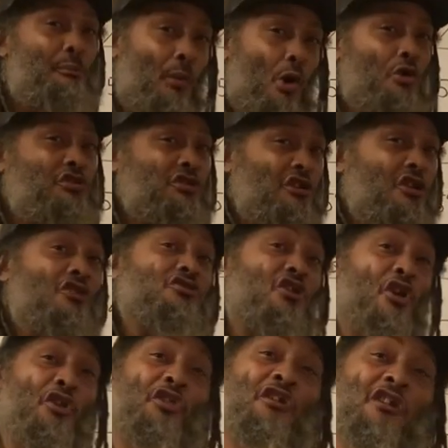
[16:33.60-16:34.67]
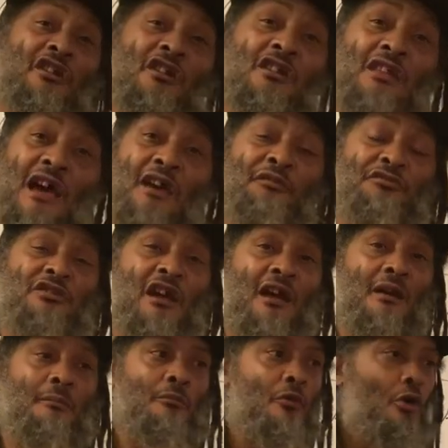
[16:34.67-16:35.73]
motion and turn it into
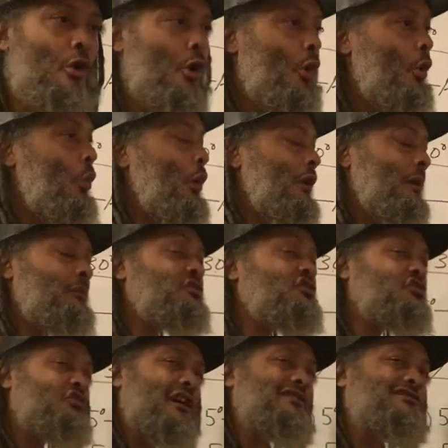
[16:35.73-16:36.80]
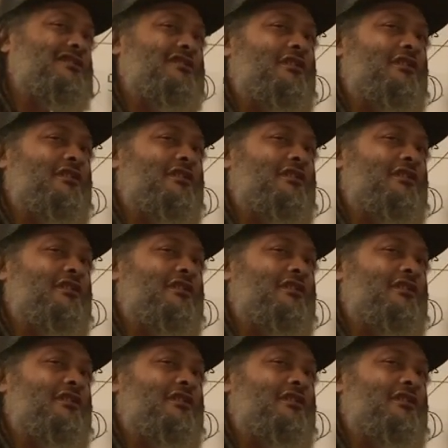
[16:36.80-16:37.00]
lifetime. What I'm stressing